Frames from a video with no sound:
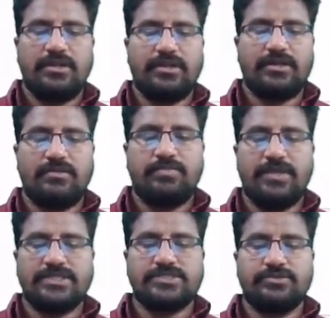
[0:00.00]
n
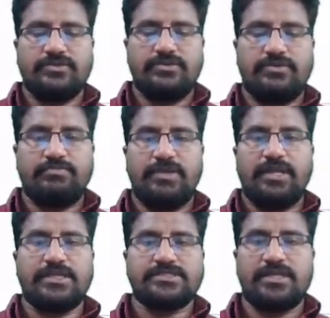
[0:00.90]
plus 2
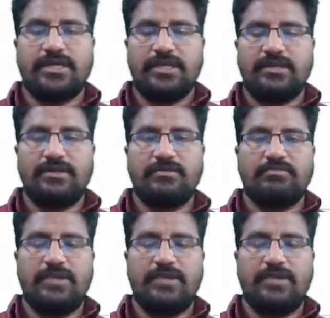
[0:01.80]
minus I,